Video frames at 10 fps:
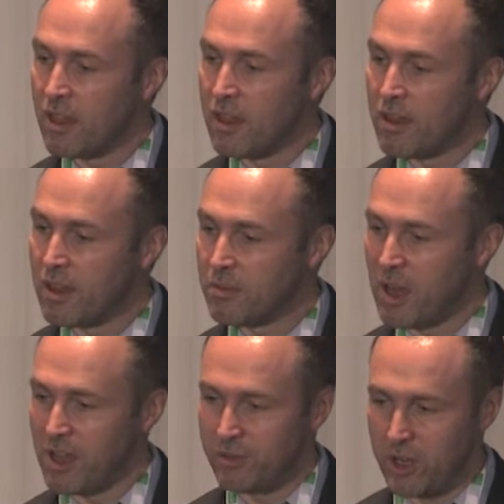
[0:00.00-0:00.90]

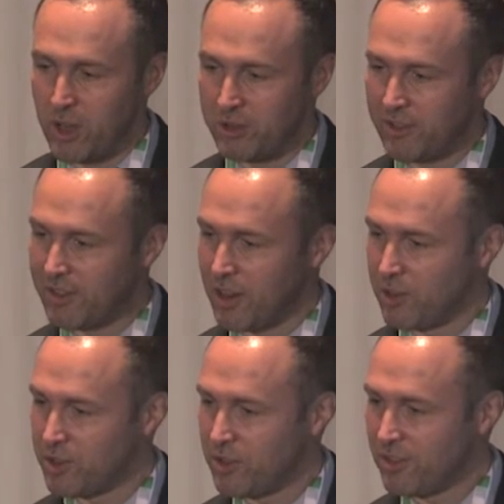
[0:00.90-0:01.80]
I have no
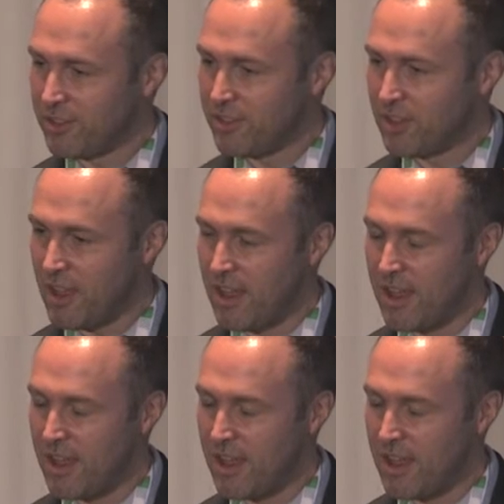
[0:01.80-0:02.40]
disclosures.